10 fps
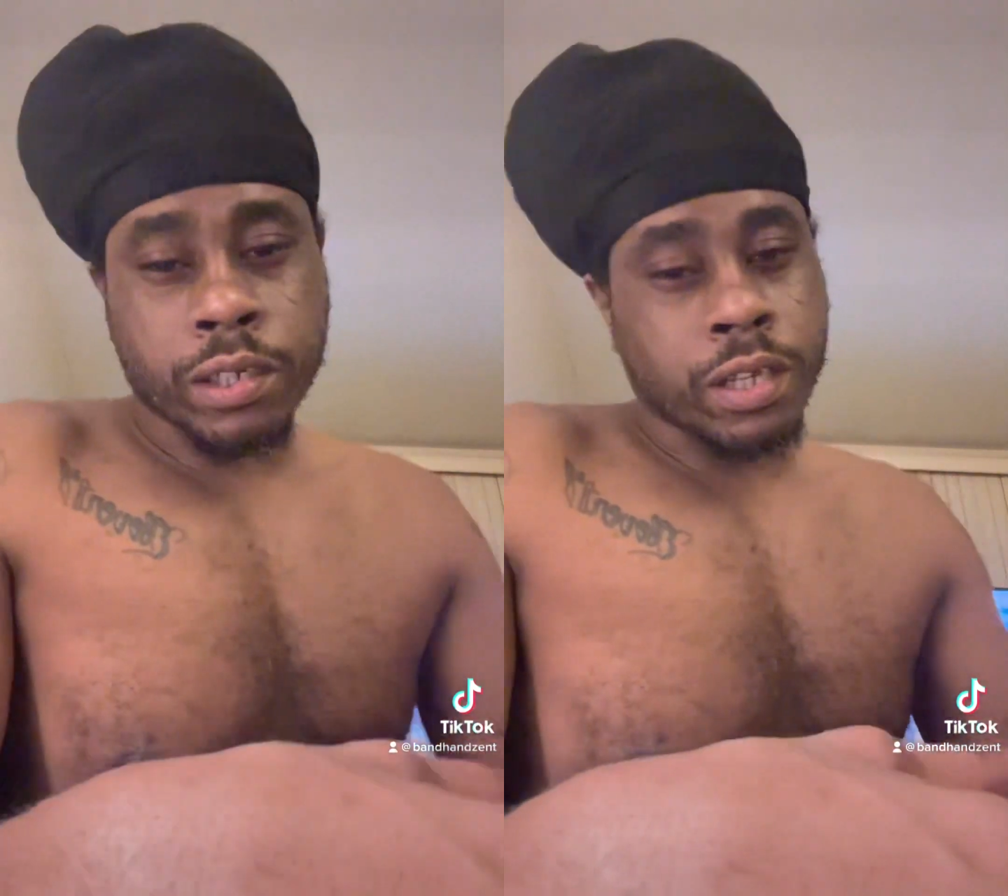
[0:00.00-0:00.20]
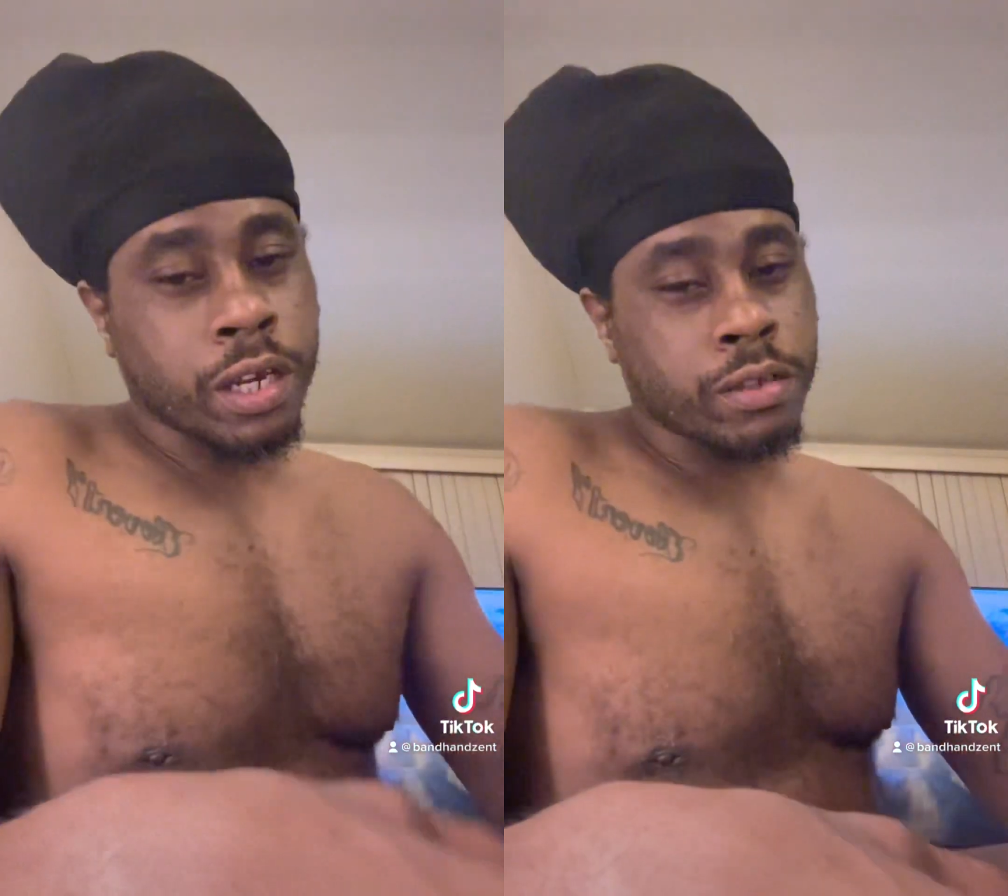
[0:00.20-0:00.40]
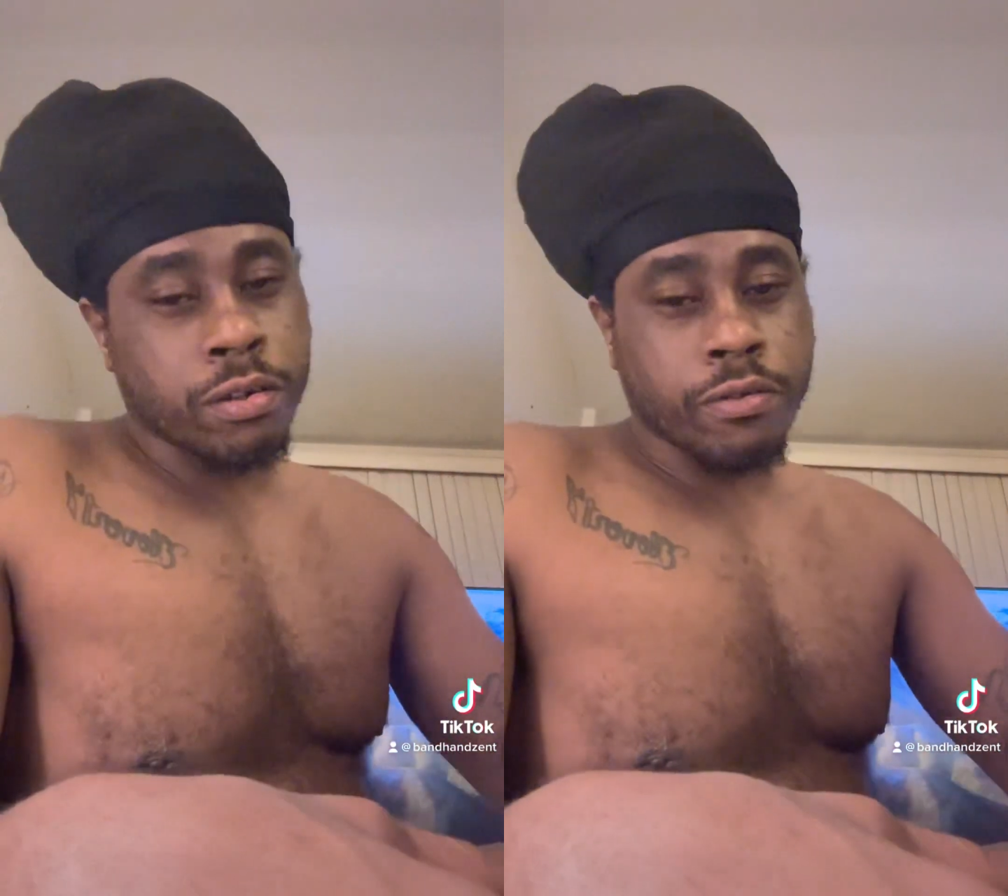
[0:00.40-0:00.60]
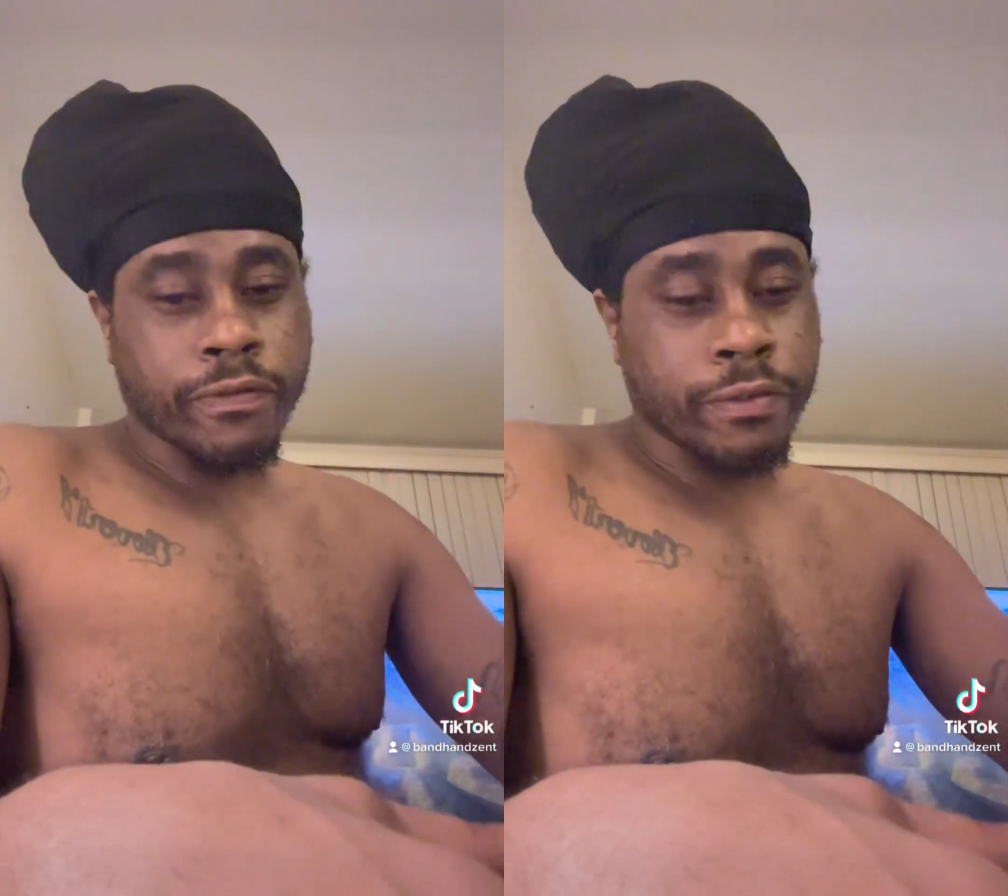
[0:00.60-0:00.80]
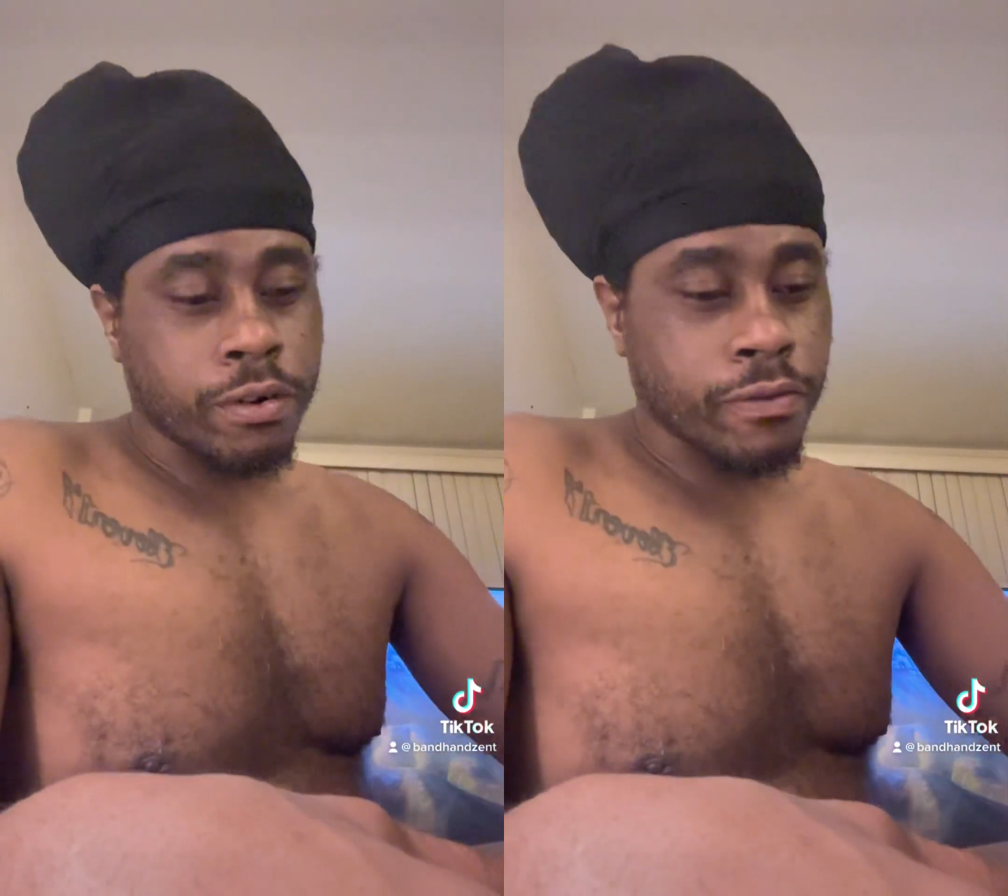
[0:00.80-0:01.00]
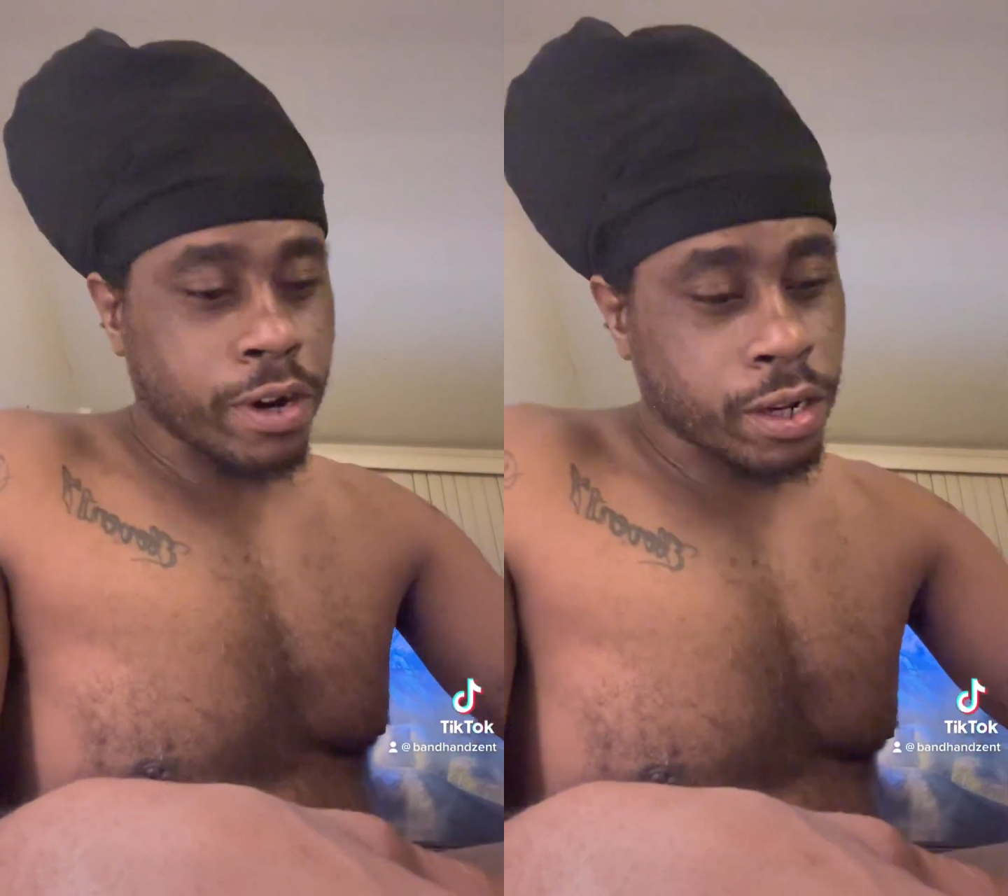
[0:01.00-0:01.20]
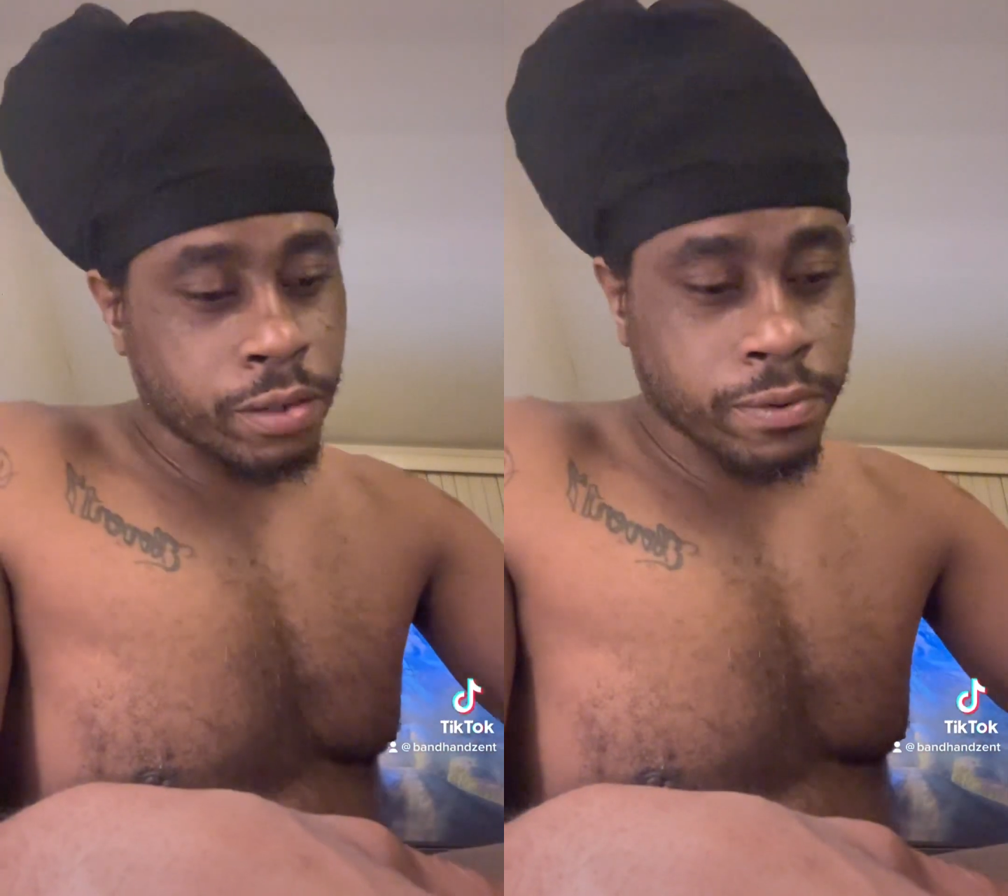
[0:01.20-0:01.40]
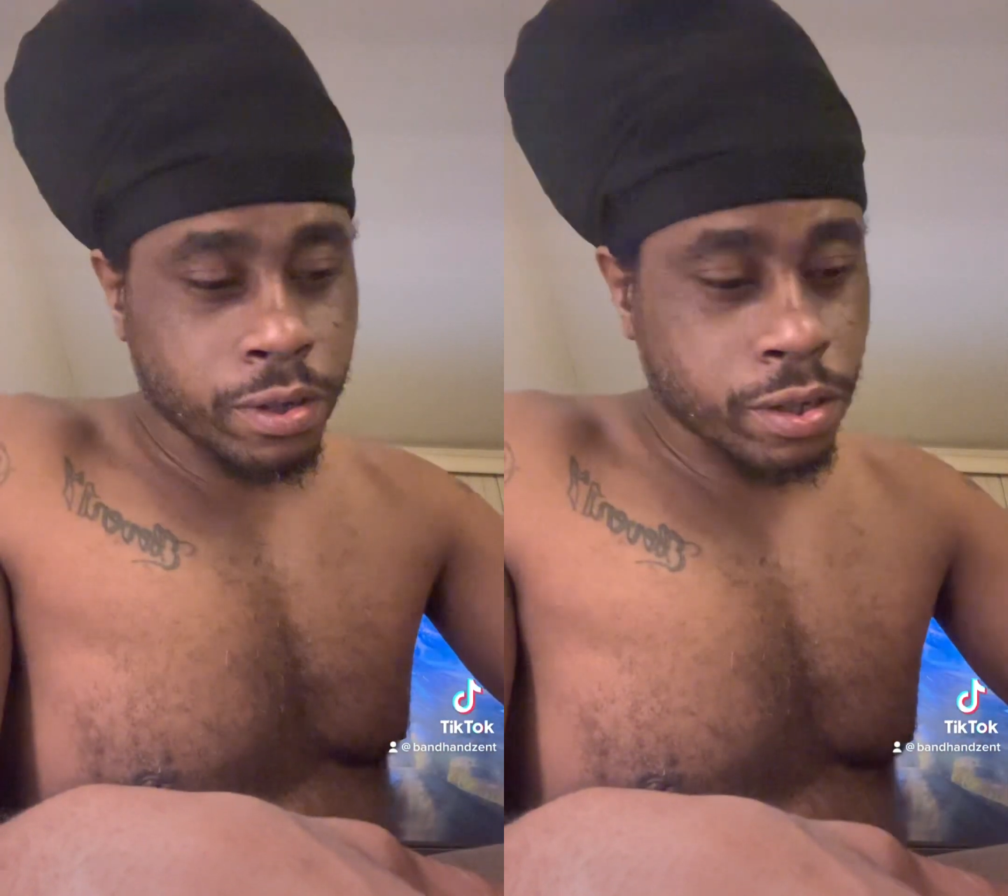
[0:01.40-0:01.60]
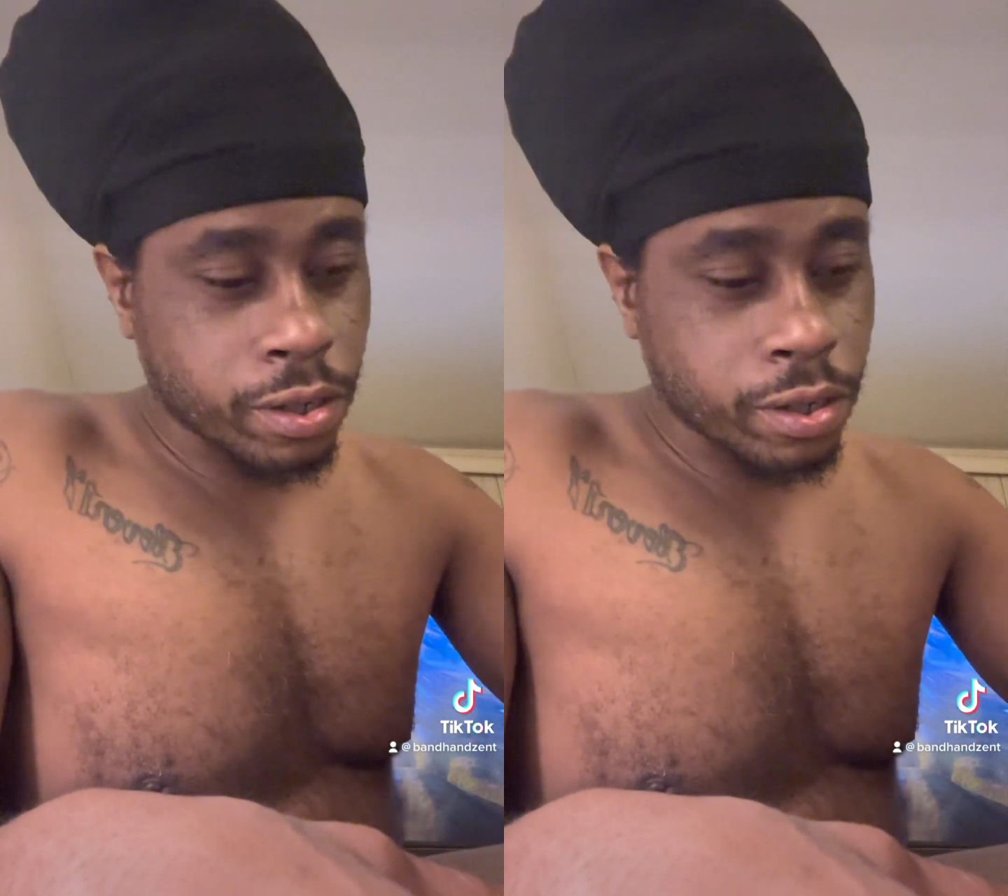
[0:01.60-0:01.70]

stay tuned for the rest, but